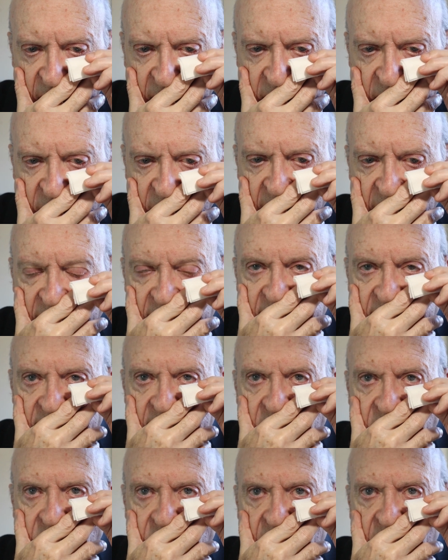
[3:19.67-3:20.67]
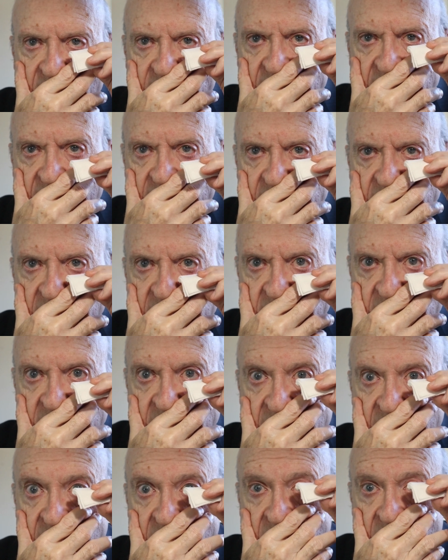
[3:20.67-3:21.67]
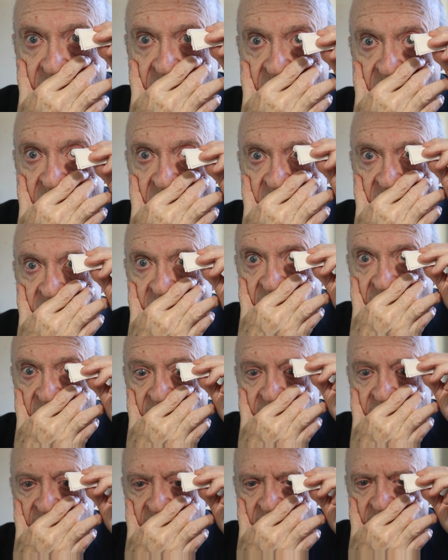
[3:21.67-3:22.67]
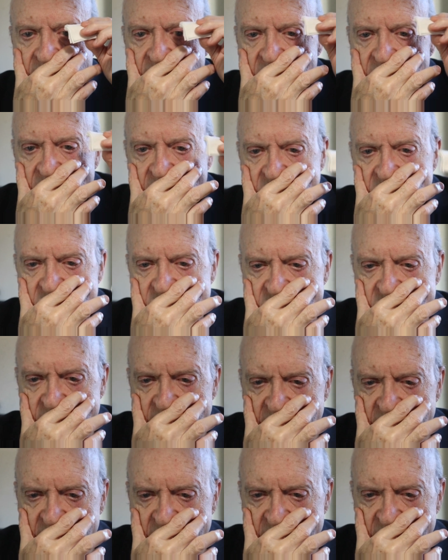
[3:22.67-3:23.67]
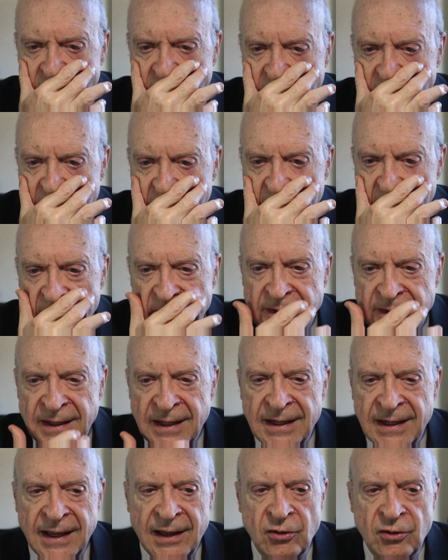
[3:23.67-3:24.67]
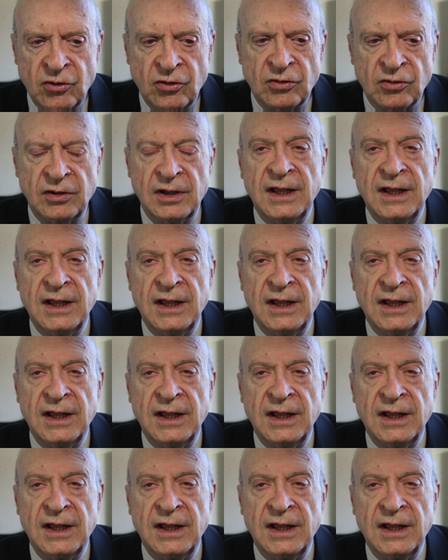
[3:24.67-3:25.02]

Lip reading: encompassing both the lower and upper eyelids of each individual eye.